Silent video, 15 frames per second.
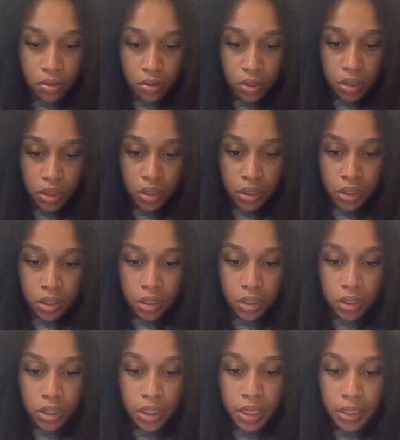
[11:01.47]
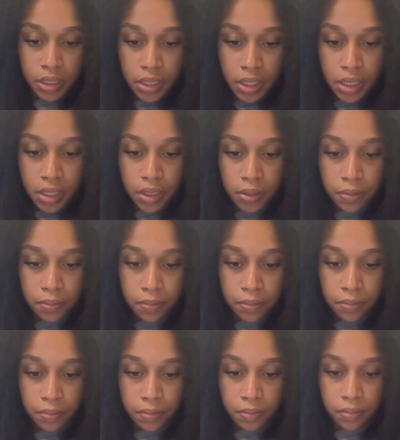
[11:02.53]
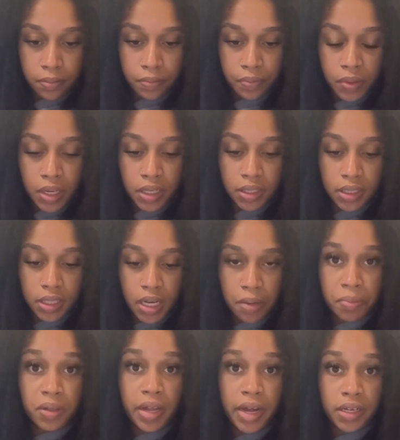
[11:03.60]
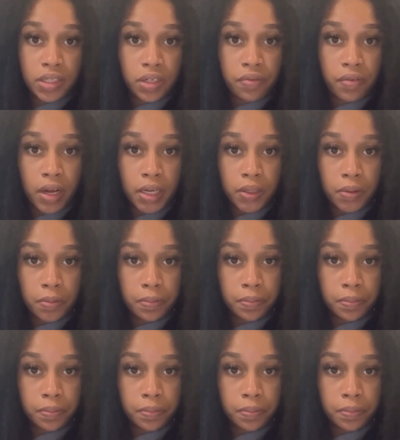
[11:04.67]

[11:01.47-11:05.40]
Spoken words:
Just inject it in and stabilize your vial.